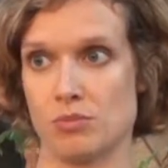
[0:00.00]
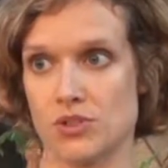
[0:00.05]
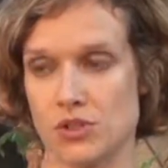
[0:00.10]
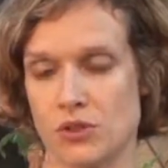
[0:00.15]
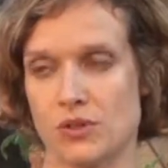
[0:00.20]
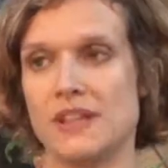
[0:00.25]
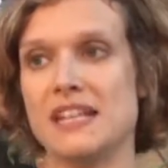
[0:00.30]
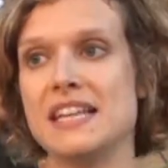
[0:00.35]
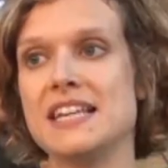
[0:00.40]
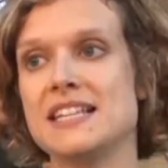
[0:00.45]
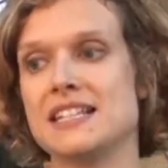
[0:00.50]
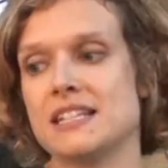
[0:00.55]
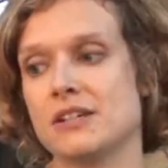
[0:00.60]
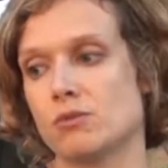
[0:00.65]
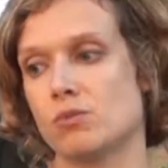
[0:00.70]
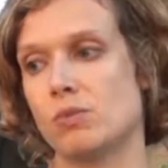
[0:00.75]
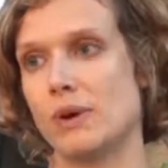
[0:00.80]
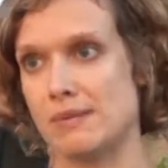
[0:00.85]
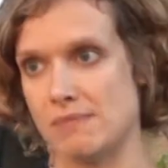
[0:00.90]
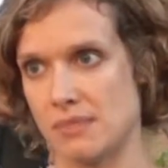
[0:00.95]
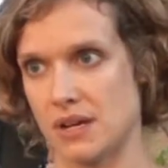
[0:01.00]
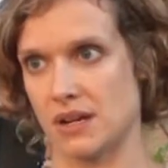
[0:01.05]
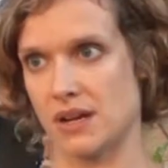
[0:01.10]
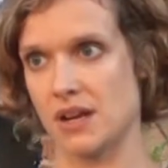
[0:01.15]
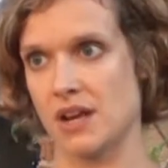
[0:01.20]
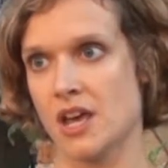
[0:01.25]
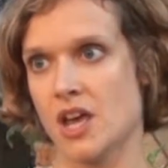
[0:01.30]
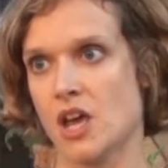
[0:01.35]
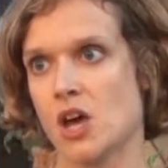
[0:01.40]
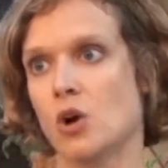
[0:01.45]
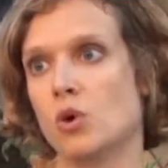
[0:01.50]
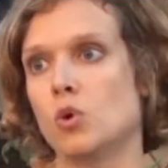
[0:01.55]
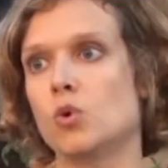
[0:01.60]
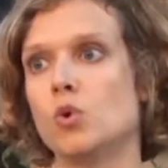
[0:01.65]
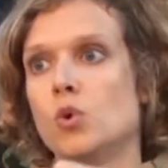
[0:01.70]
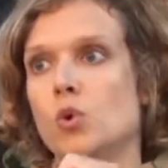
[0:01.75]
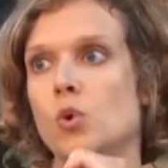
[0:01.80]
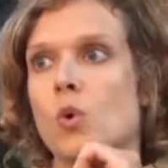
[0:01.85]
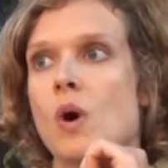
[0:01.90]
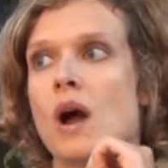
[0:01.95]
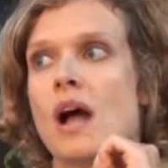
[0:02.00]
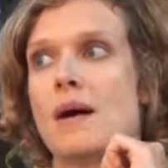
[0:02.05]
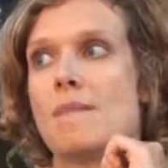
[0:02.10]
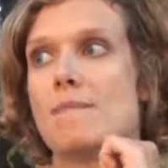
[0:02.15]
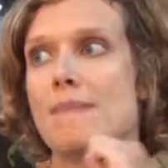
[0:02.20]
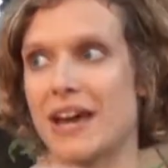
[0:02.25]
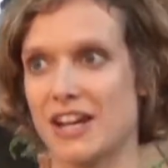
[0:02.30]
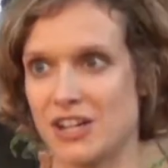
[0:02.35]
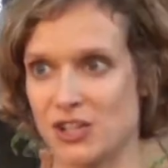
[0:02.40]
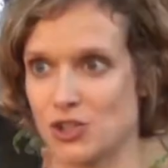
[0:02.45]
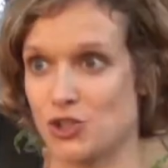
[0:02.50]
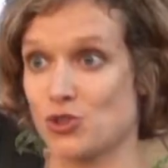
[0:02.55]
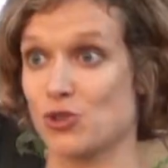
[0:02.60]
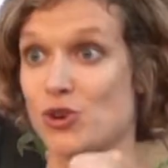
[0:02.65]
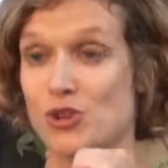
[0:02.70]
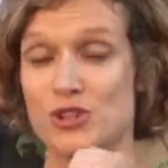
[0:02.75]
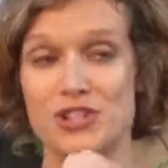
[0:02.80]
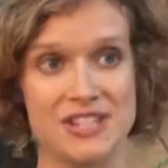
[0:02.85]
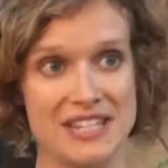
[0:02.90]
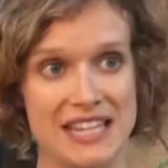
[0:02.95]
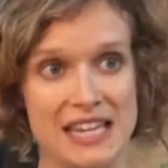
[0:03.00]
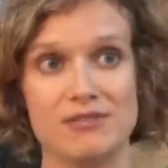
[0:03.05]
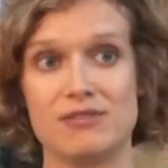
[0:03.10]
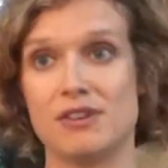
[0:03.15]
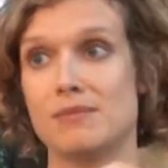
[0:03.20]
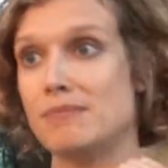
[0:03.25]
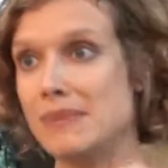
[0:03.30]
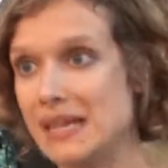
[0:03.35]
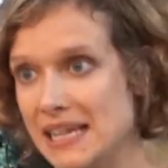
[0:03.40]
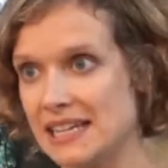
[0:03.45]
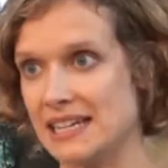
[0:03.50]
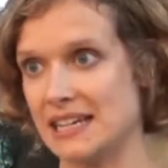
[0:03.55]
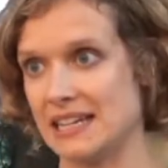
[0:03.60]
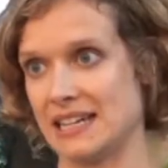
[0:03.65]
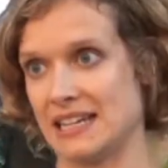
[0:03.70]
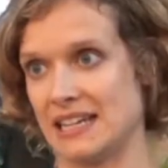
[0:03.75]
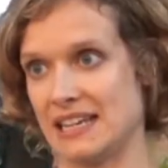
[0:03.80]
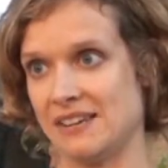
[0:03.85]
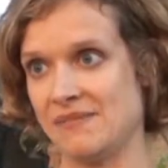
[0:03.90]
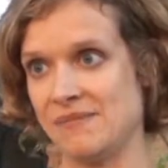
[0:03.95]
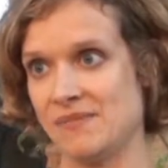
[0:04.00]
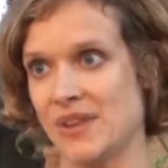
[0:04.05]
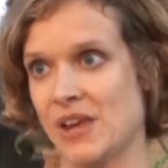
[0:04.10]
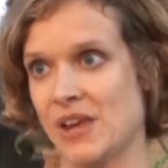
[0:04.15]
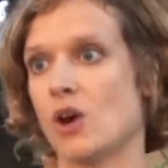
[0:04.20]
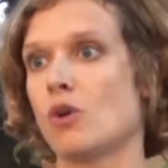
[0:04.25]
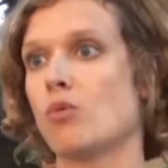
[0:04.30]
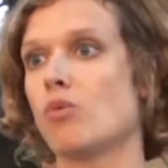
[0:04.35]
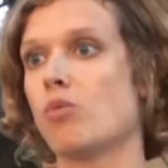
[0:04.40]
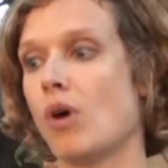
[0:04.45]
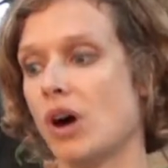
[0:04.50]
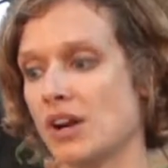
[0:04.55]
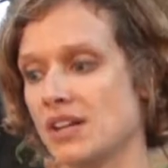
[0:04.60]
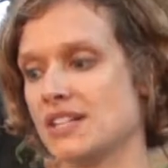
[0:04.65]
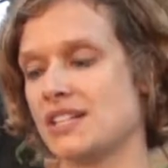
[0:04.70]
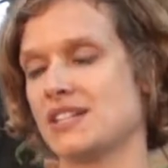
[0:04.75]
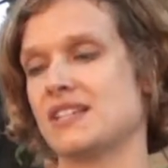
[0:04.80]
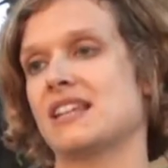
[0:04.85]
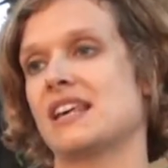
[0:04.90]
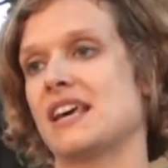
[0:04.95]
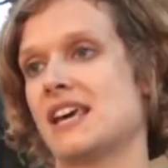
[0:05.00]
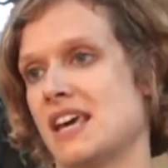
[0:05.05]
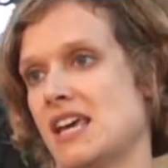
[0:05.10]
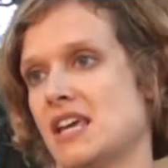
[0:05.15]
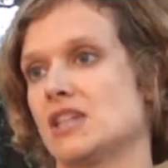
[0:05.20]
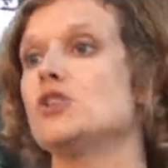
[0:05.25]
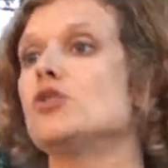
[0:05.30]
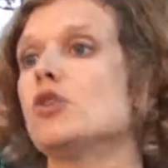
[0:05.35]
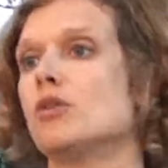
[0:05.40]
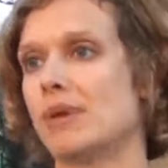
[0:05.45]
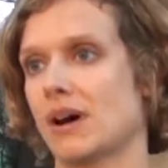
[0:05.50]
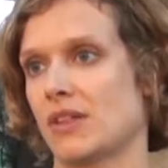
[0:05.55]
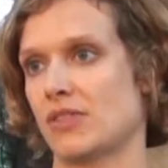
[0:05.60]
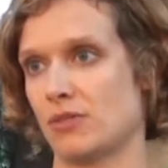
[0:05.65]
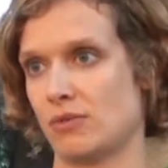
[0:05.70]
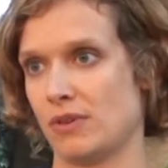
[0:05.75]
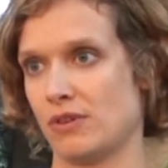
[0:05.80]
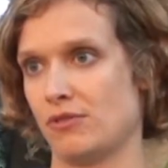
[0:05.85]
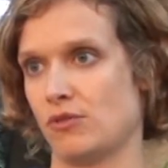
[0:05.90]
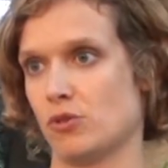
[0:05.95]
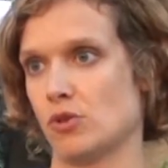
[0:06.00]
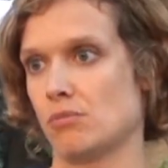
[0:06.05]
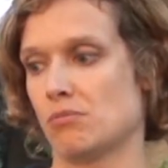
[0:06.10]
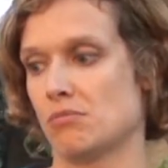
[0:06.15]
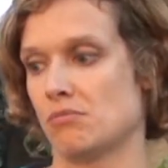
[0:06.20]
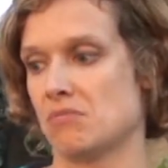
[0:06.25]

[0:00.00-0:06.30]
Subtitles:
So these are women who managed to conceive immediately once they knew about the reform.